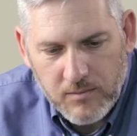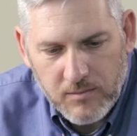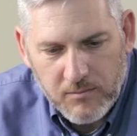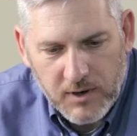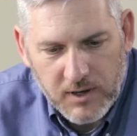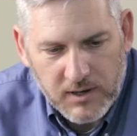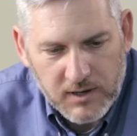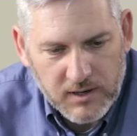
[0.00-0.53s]

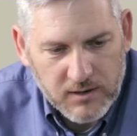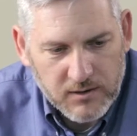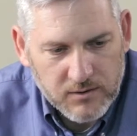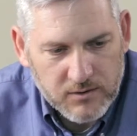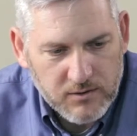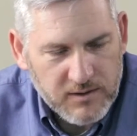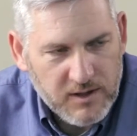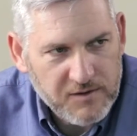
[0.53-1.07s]
But
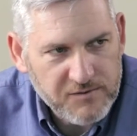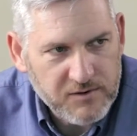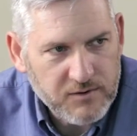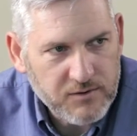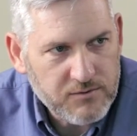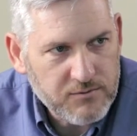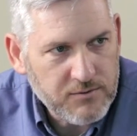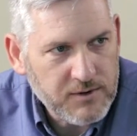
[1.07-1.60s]
in
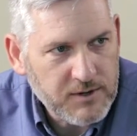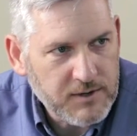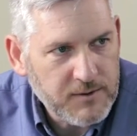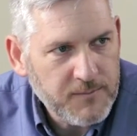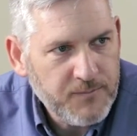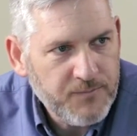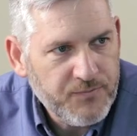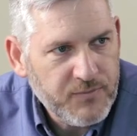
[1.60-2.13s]

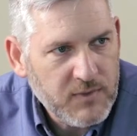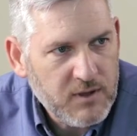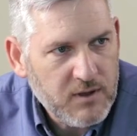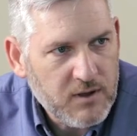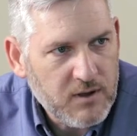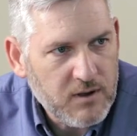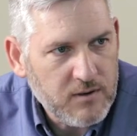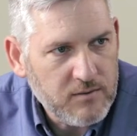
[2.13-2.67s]
2003,
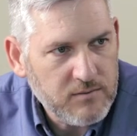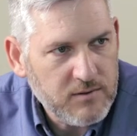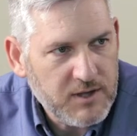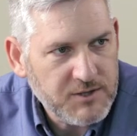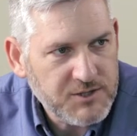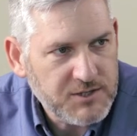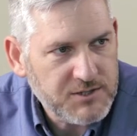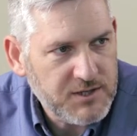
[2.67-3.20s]

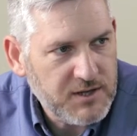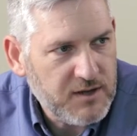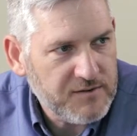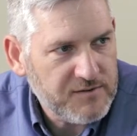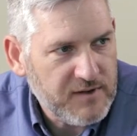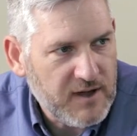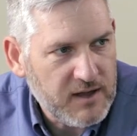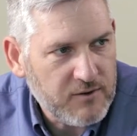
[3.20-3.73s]

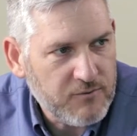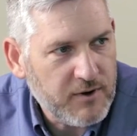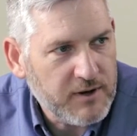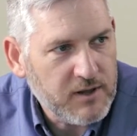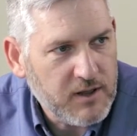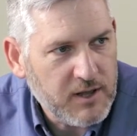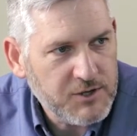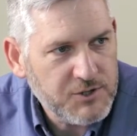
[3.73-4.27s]
HHS added
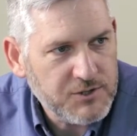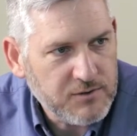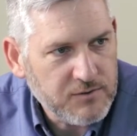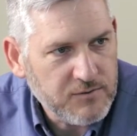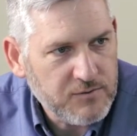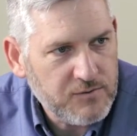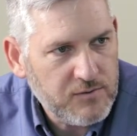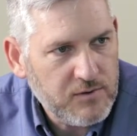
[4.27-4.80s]

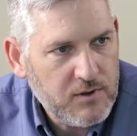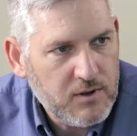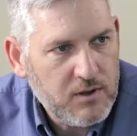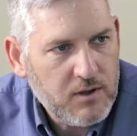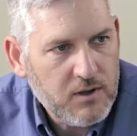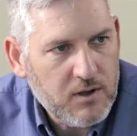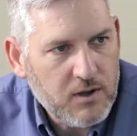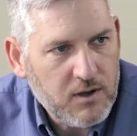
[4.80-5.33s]
regulations
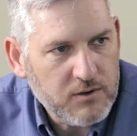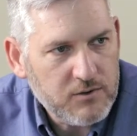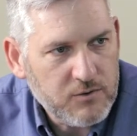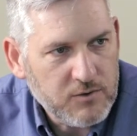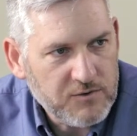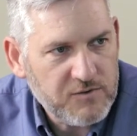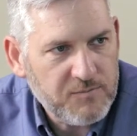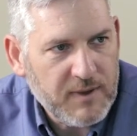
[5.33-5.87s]

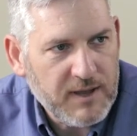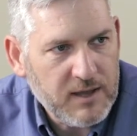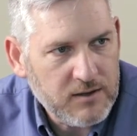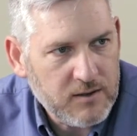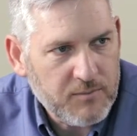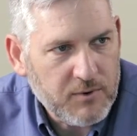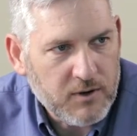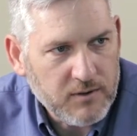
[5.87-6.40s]
to
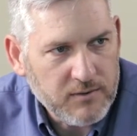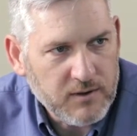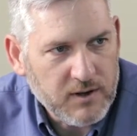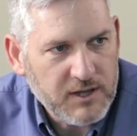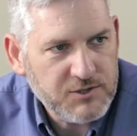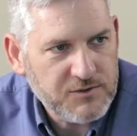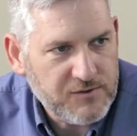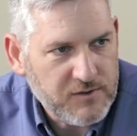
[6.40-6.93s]
expand upon the
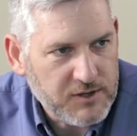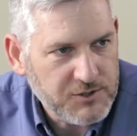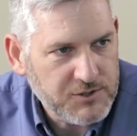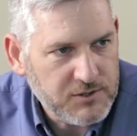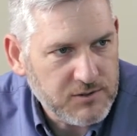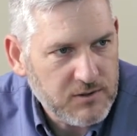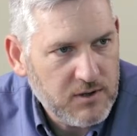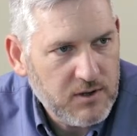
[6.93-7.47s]

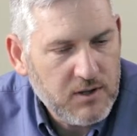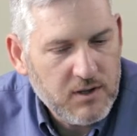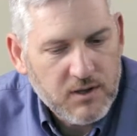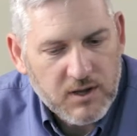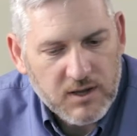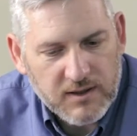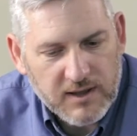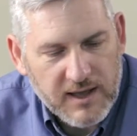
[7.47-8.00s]
legislation,
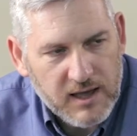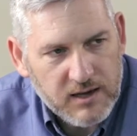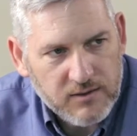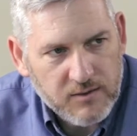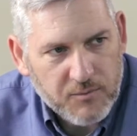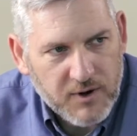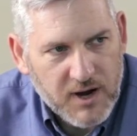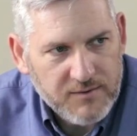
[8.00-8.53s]
and they
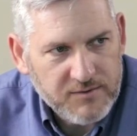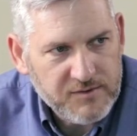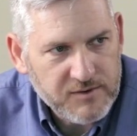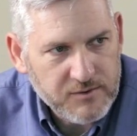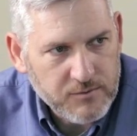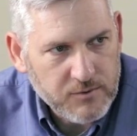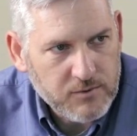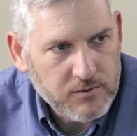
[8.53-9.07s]
added the
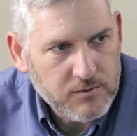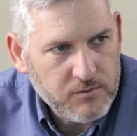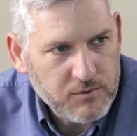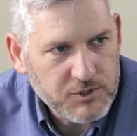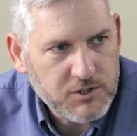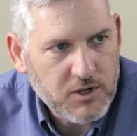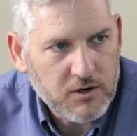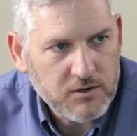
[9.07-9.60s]
privacy rule,
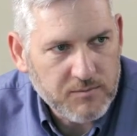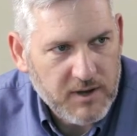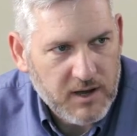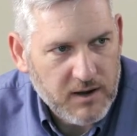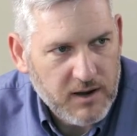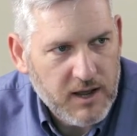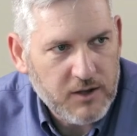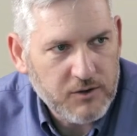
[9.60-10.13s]
which talked
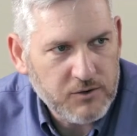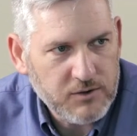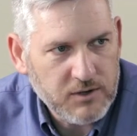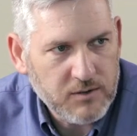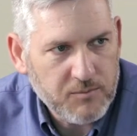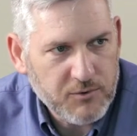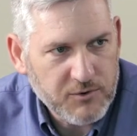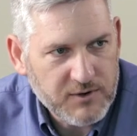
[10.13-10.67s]
about how you
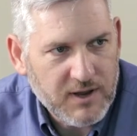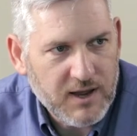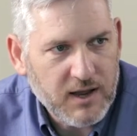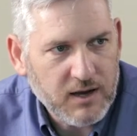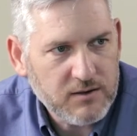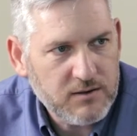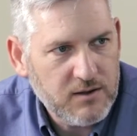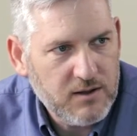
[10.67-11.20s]
need to
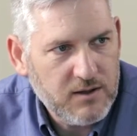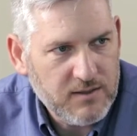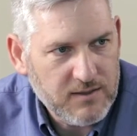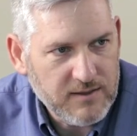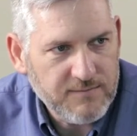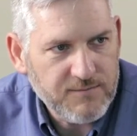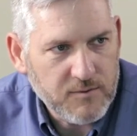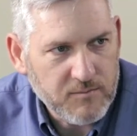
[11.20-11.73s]
protect
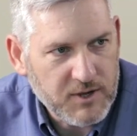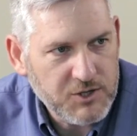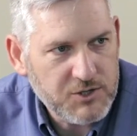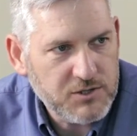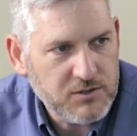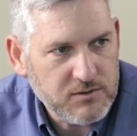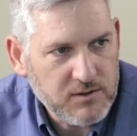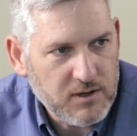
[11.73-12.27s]
the
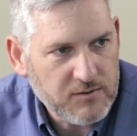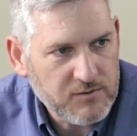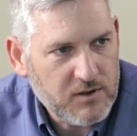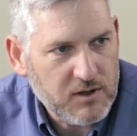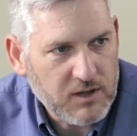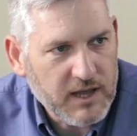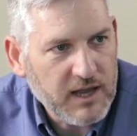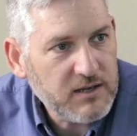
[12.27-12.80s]
information that's
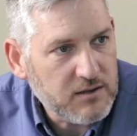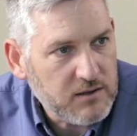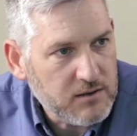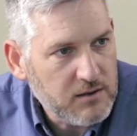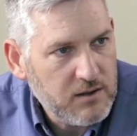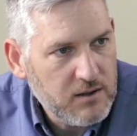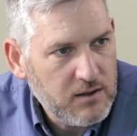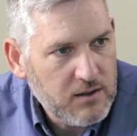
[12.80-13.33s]

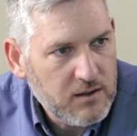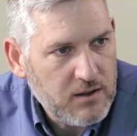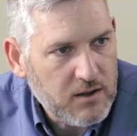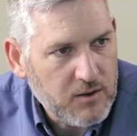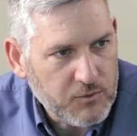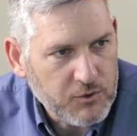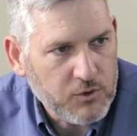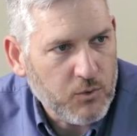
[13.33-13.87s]
collected
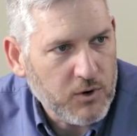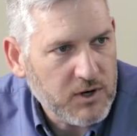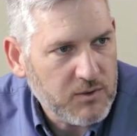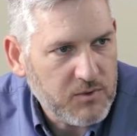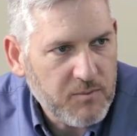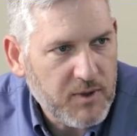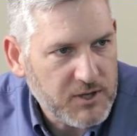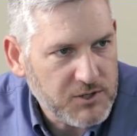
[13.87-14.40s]
when you're
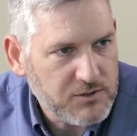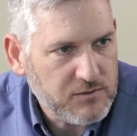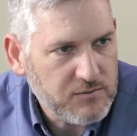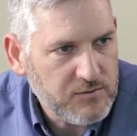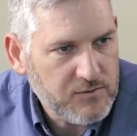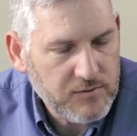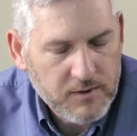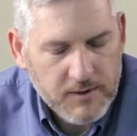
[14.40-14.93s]
working with
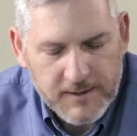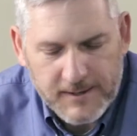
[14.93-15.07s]
patients.